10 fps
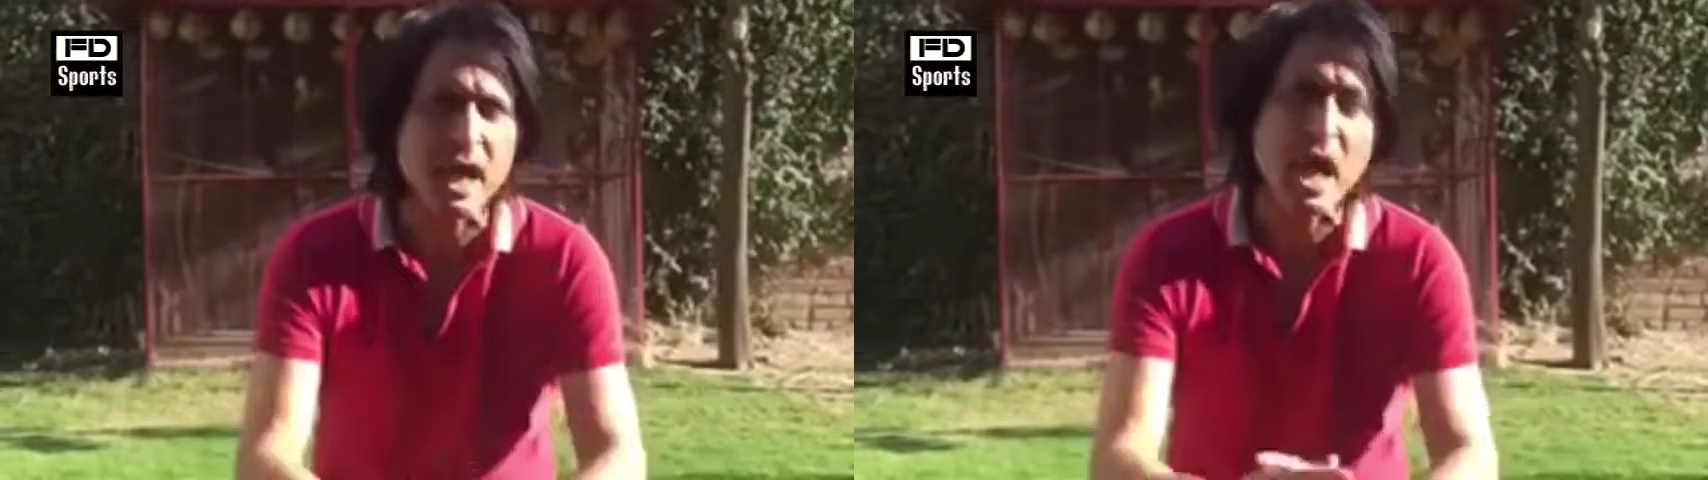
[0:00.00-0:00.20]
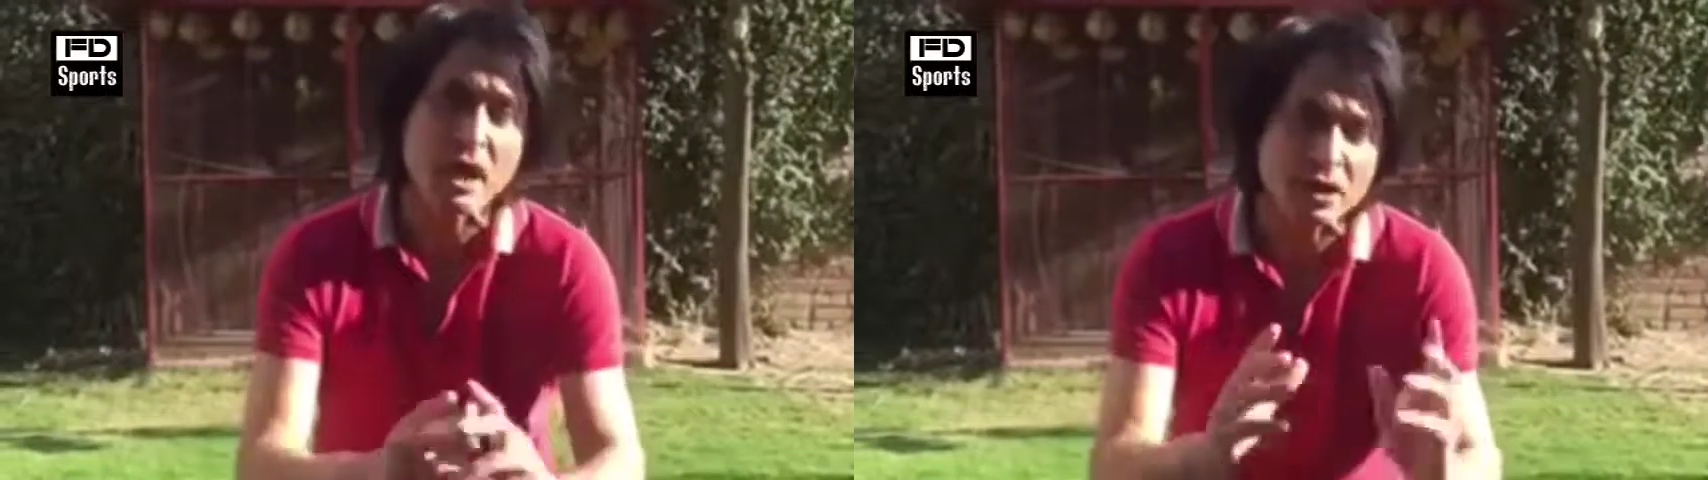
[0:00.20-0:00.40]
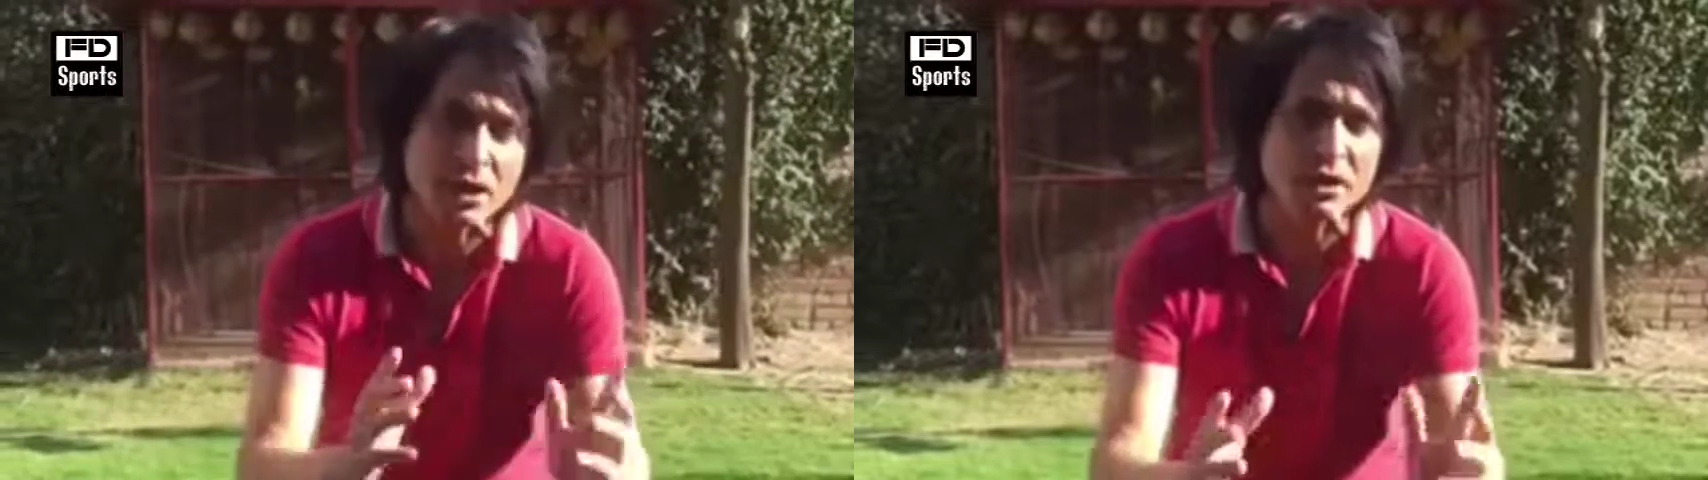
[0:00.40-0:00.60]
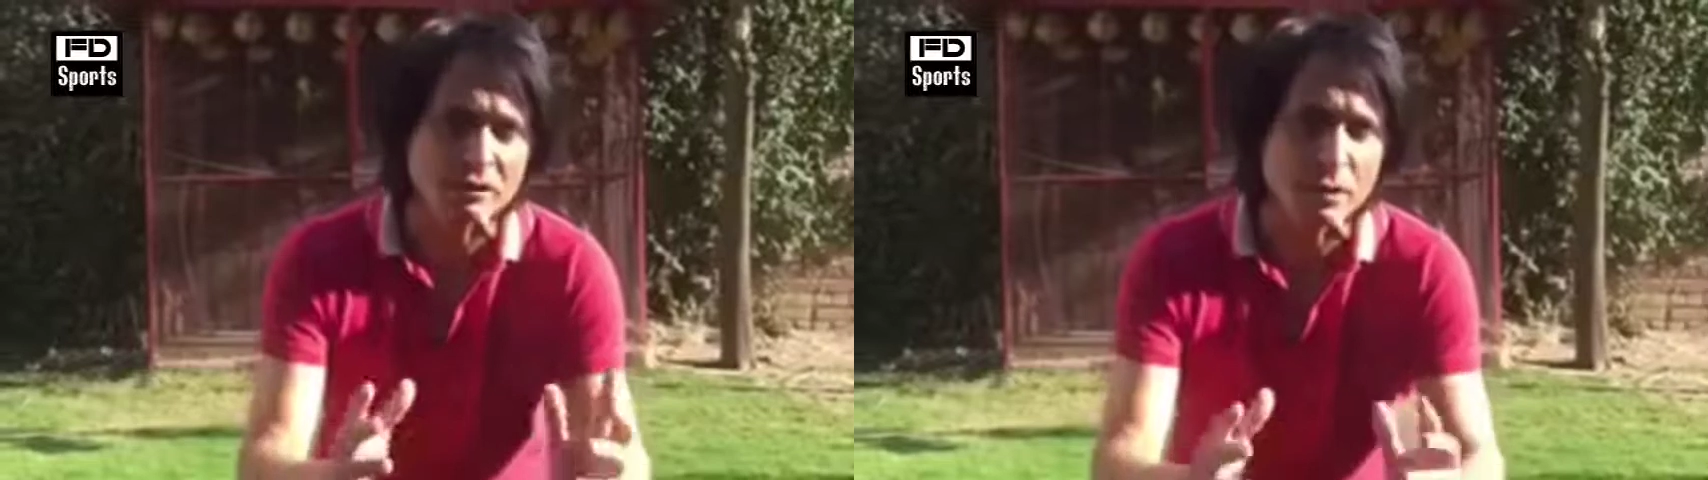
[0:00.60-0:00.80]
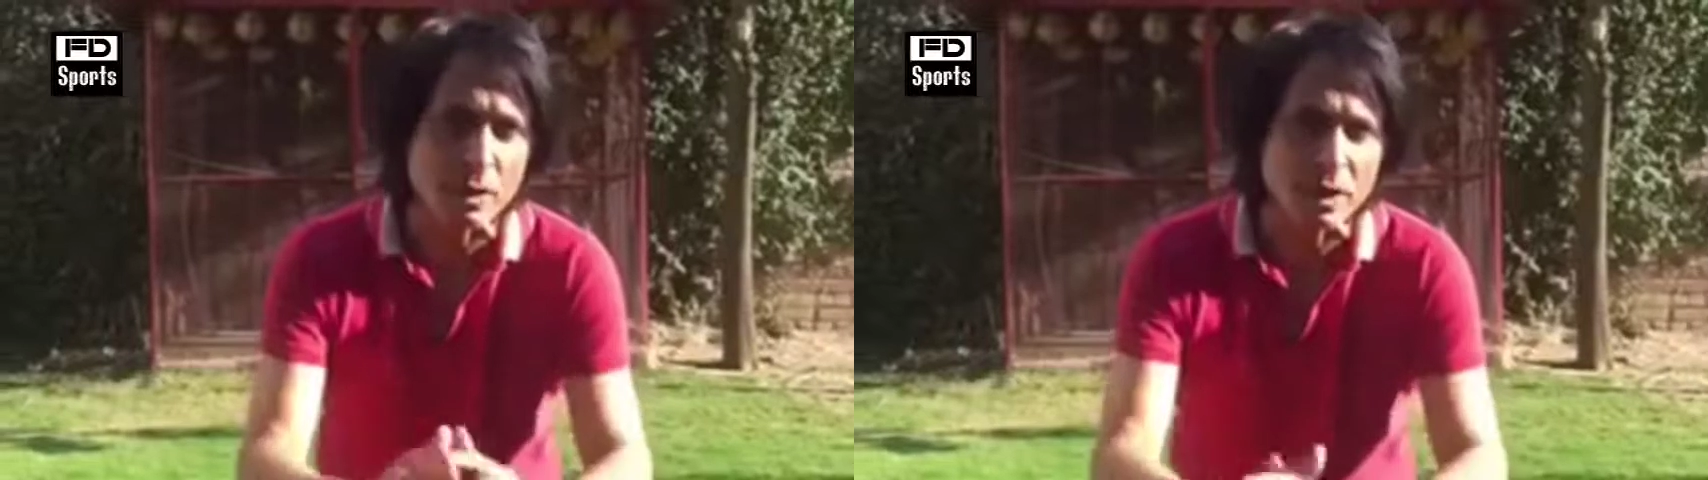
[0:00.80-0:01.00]
harshness
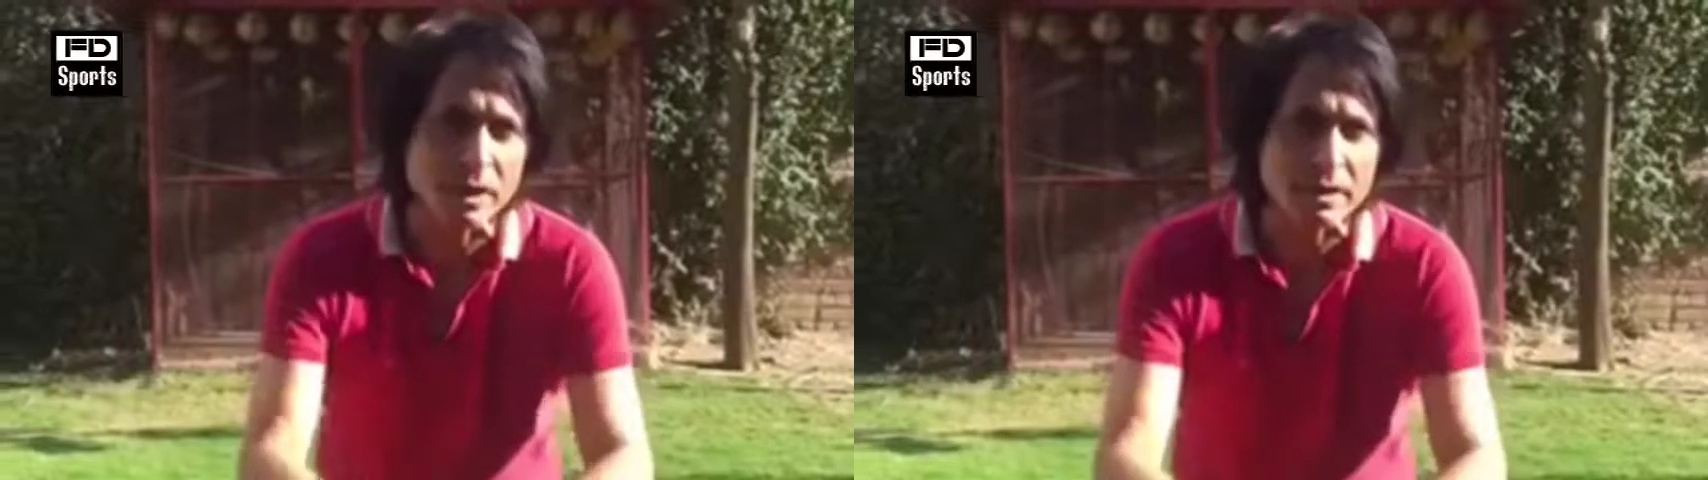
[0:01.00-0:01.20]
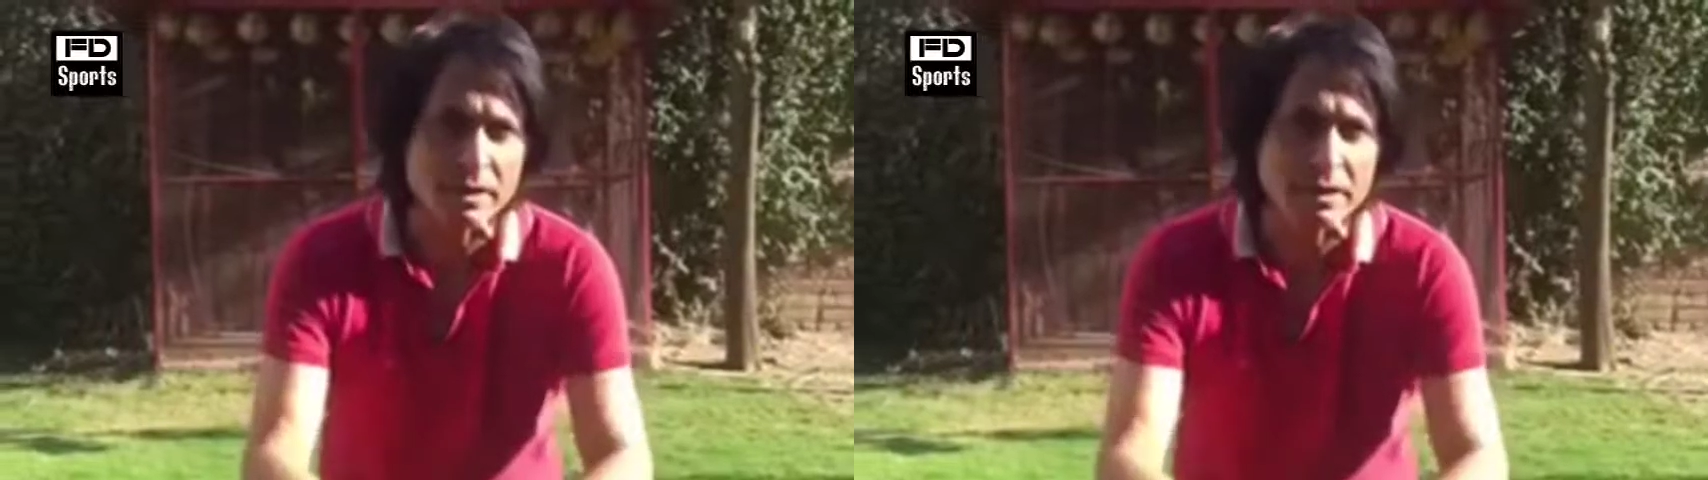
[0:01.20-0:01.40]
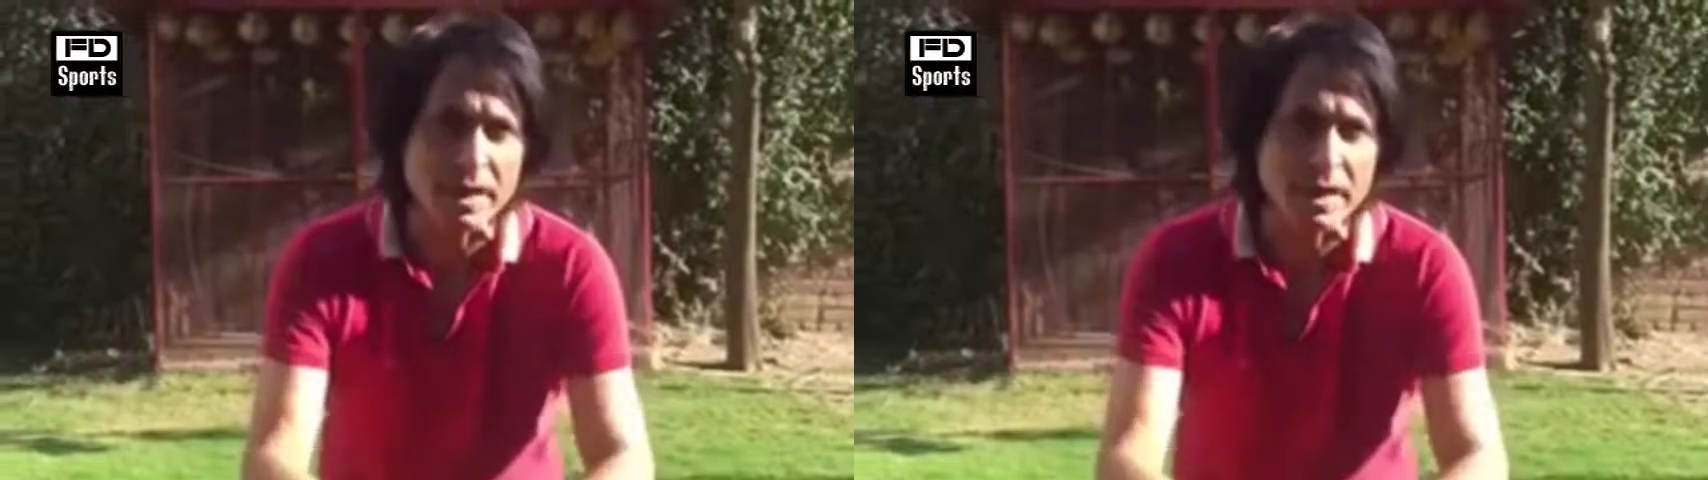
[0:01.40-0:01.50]
of the verdict.